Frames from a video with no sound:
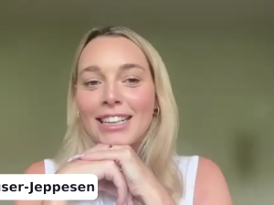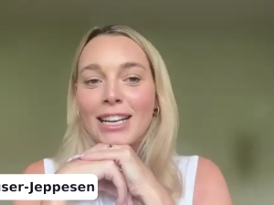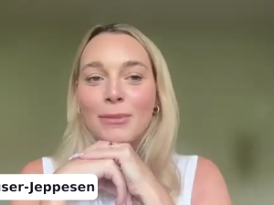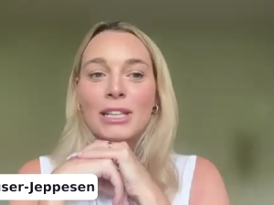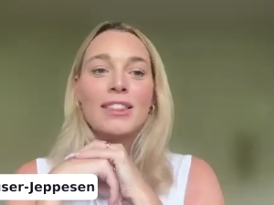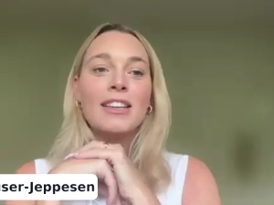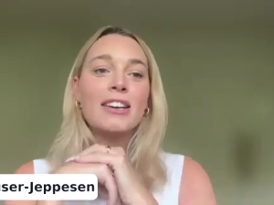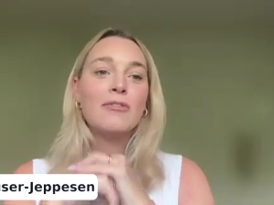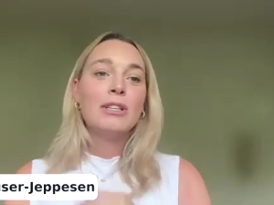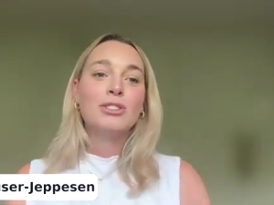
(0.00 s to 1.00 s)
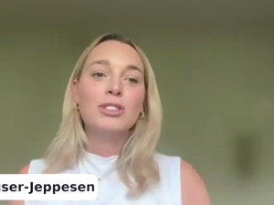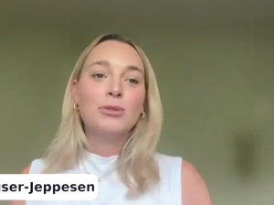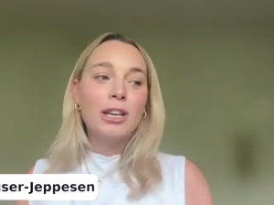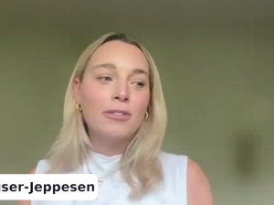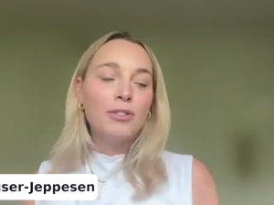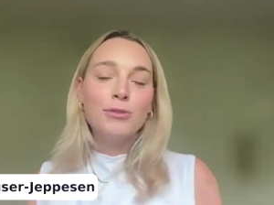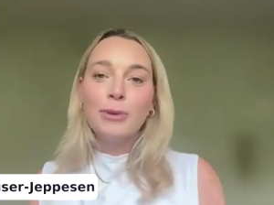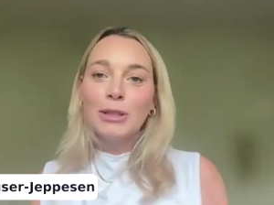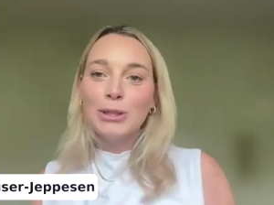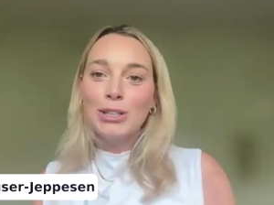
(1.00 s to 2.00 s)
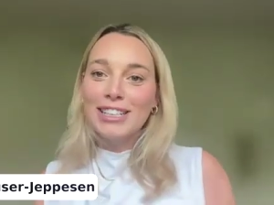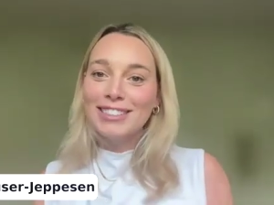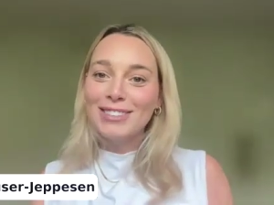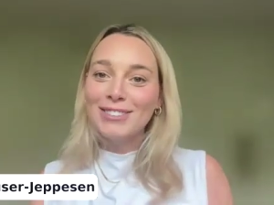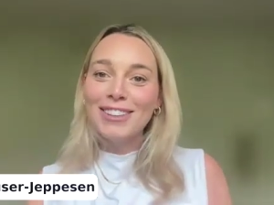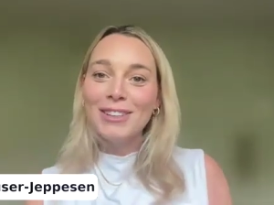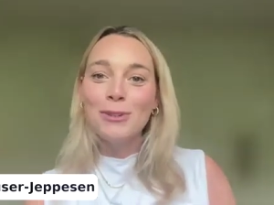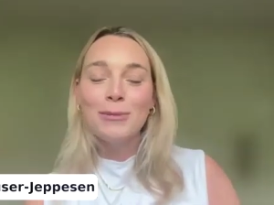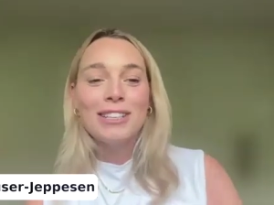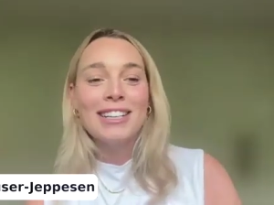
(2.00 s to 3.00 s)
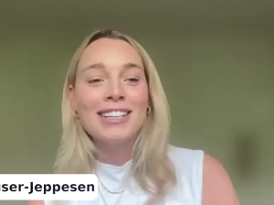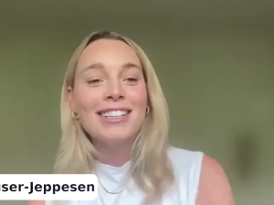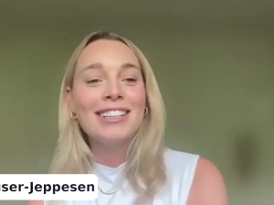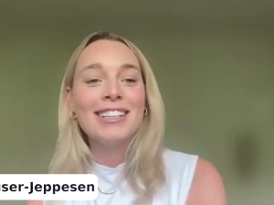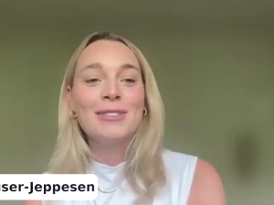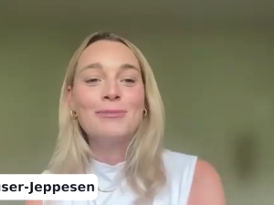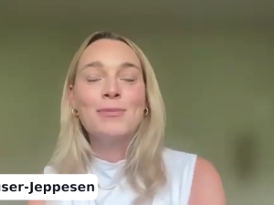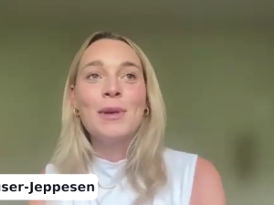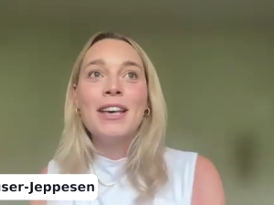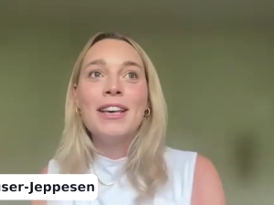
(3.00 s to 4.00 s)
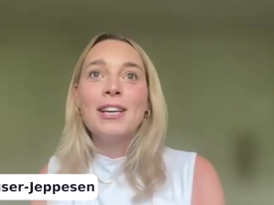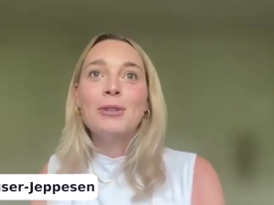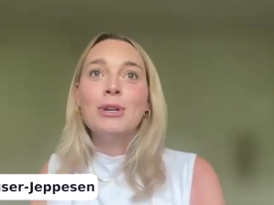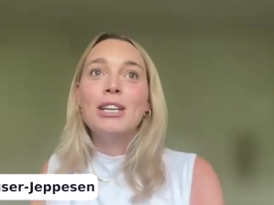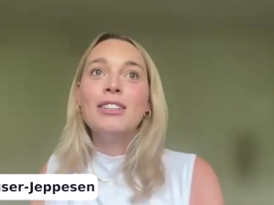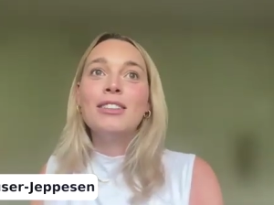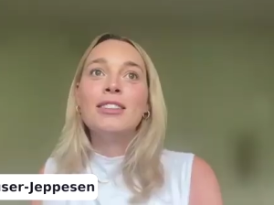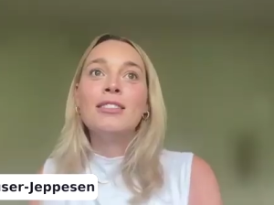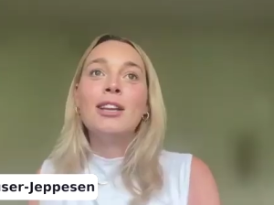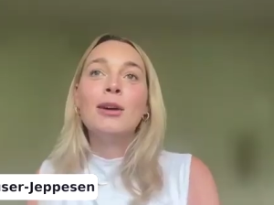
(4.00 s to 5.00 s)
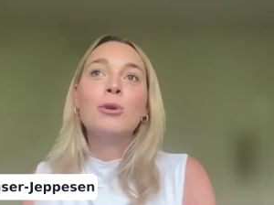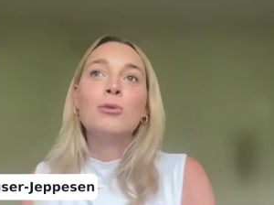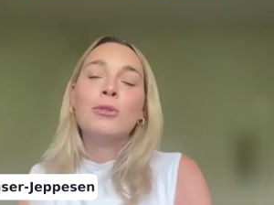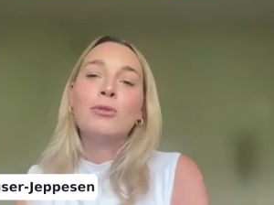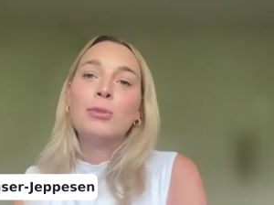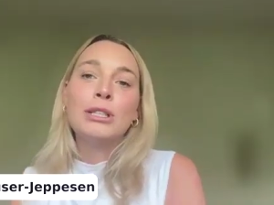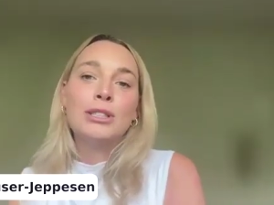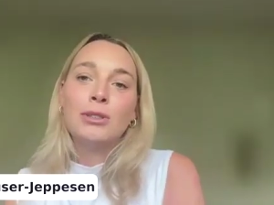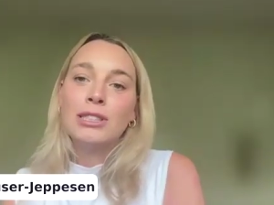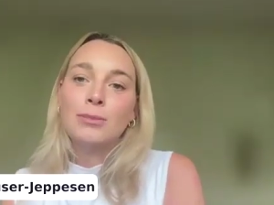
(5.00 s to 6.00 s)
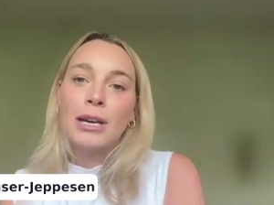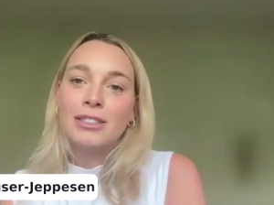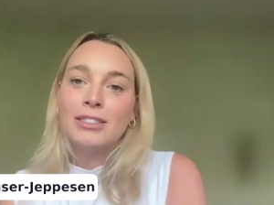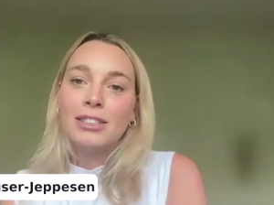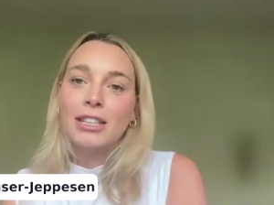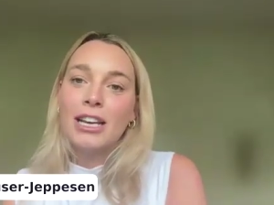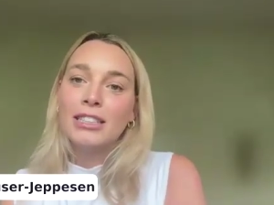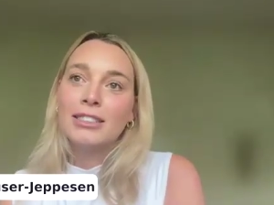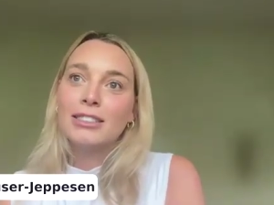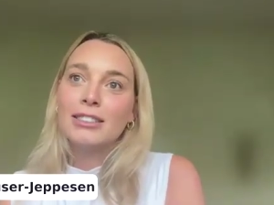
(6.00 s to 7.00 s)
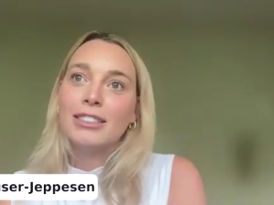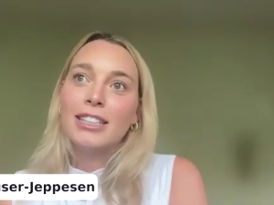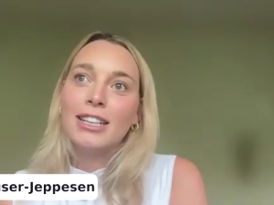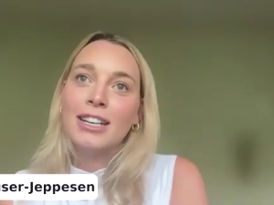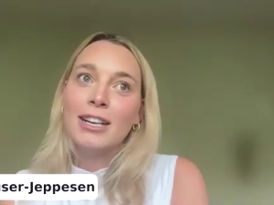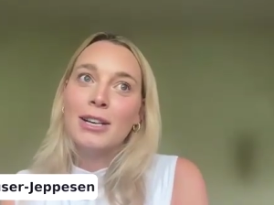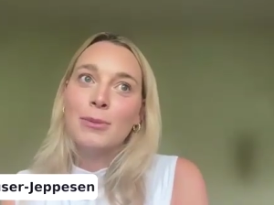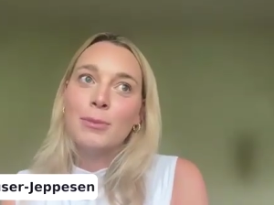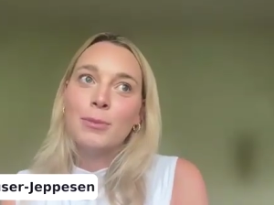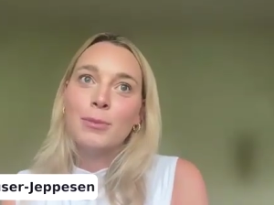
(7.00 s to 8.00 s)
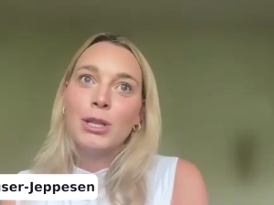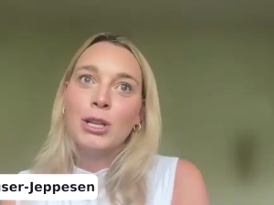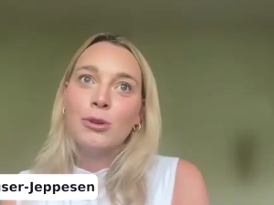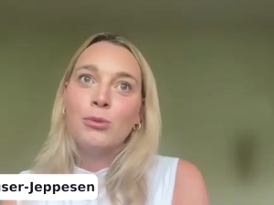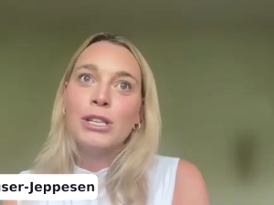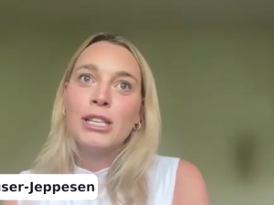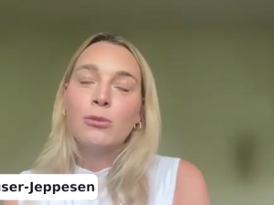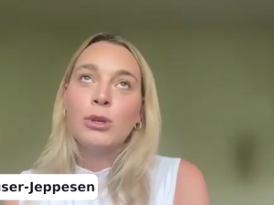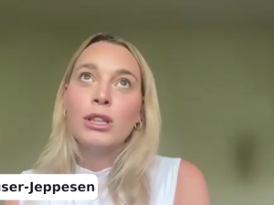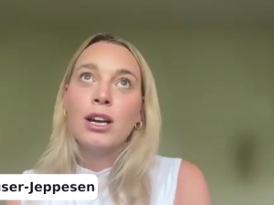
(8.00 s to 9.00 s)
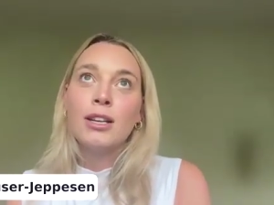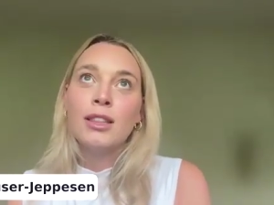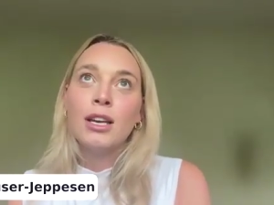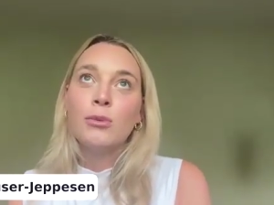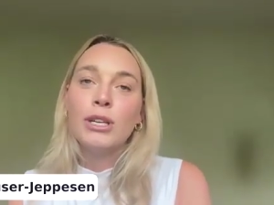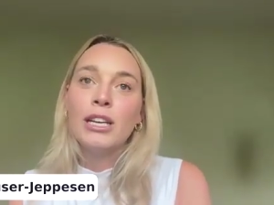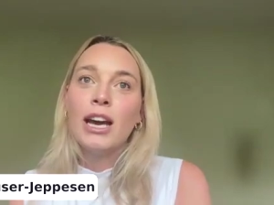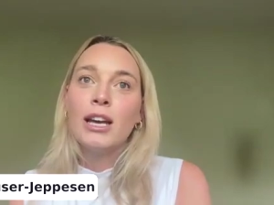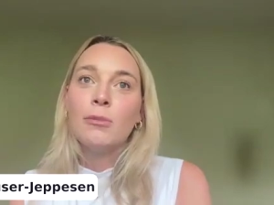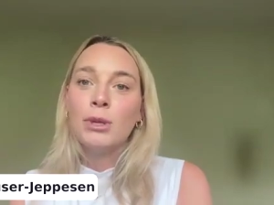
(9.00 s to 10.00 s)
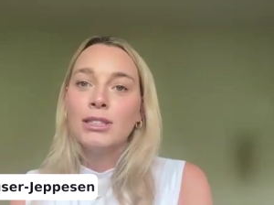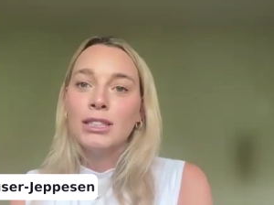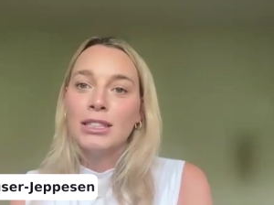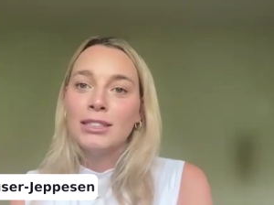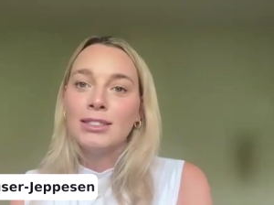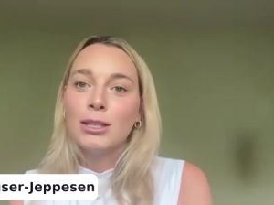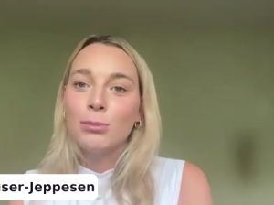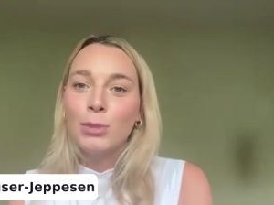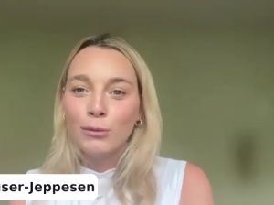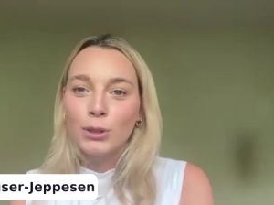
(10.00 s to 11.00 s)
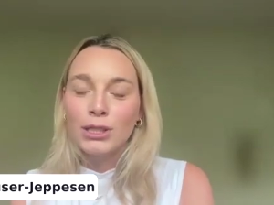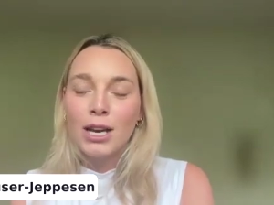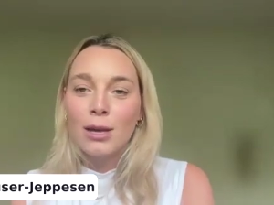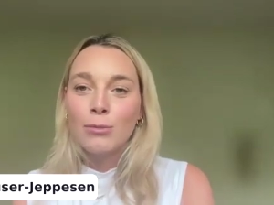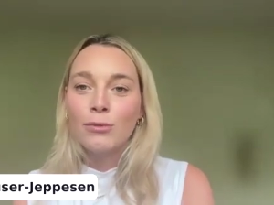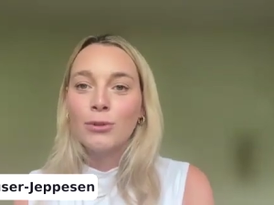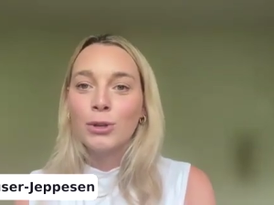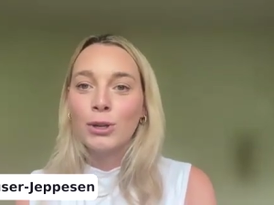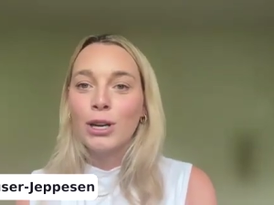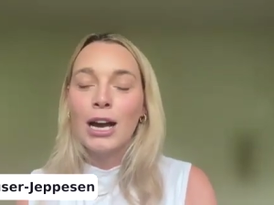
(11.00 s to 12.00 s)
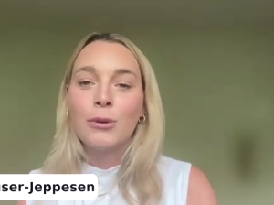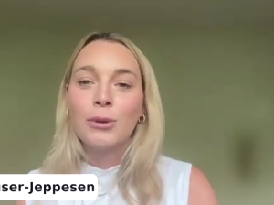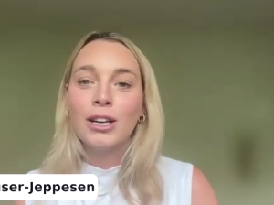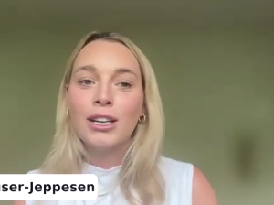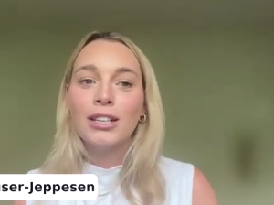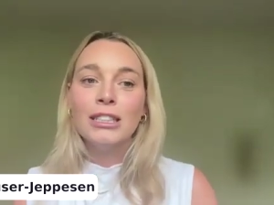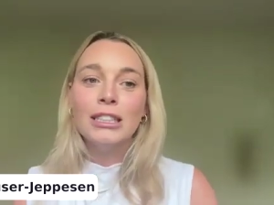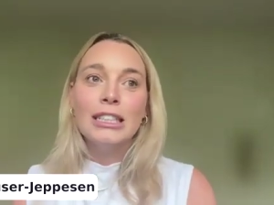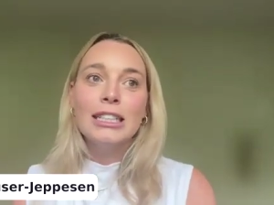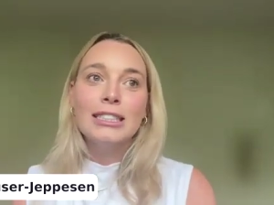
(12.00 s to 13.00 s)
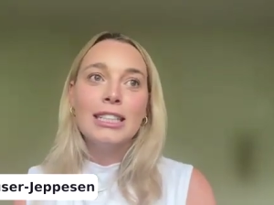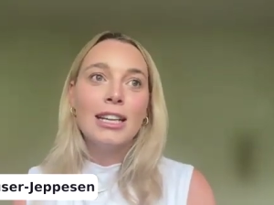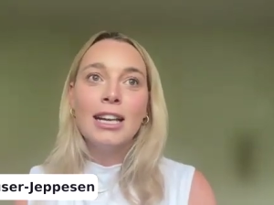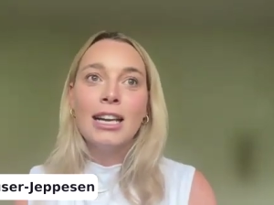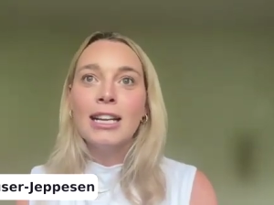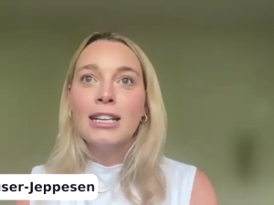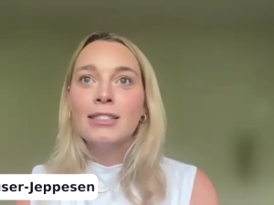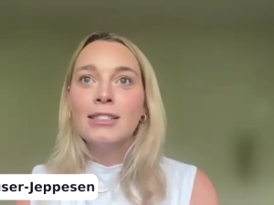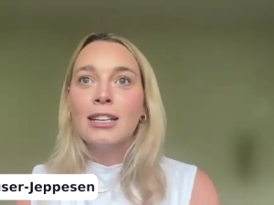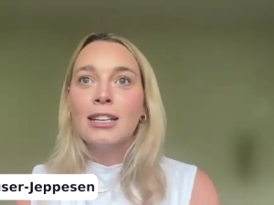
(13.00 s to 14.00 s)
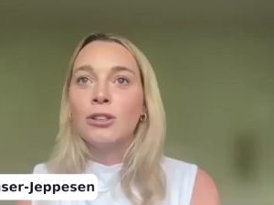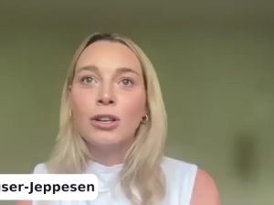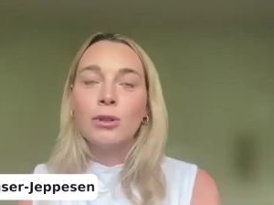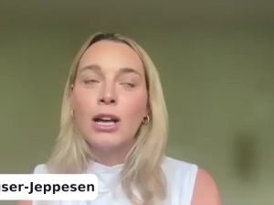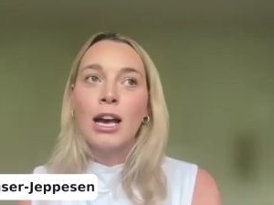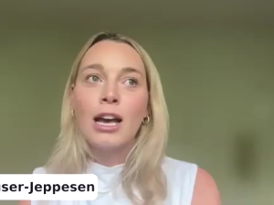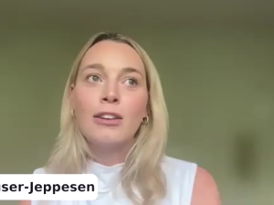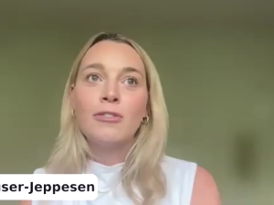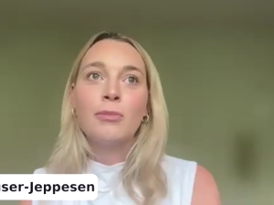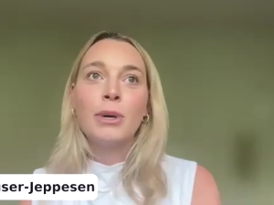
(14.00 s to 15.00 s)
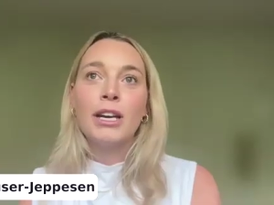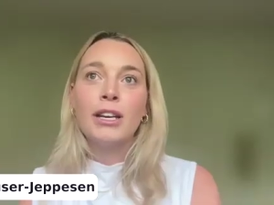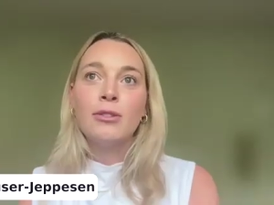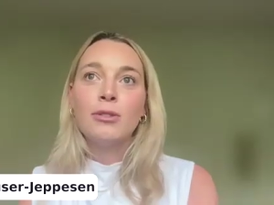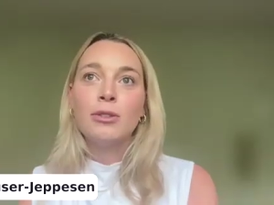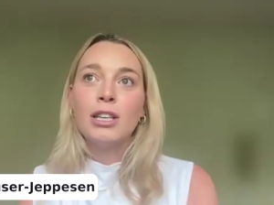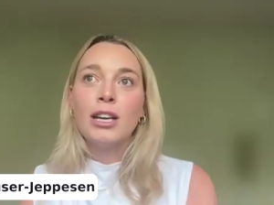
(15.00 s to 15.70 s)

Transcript: Yeah. I mean, I think I've mentioned quite a few of my learnings throughout the webinar. But number one would be to expect delays. We thought that we had built in some buffer time for our deadlines and our go live, but